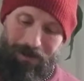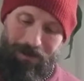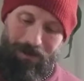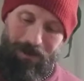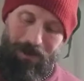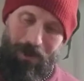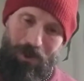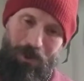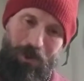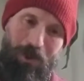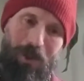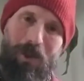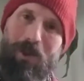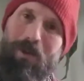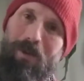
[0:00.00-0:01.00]
the
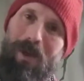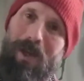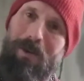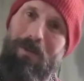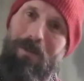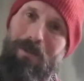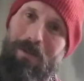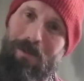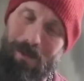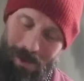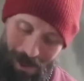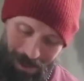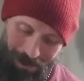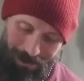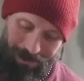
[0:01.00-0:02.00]
stone I
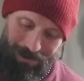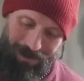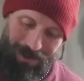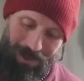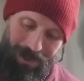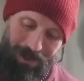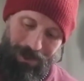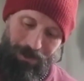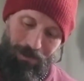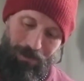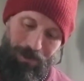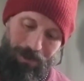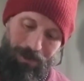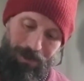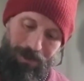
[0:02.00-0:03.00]
wanted to take
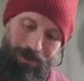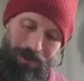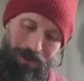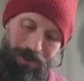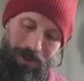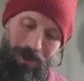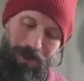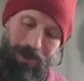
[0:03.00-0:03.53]
was,